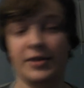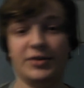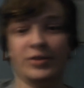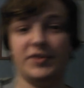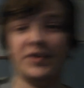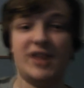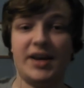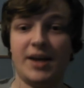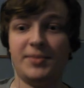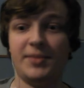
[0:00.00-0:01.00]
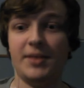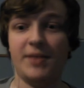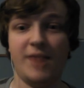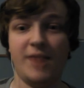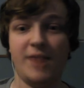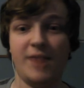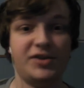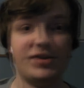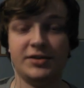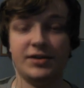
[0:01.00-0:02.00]
sort of setting up that maybe
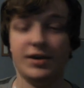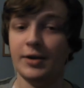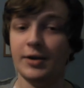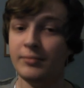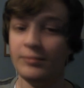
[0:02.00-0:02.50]
she's,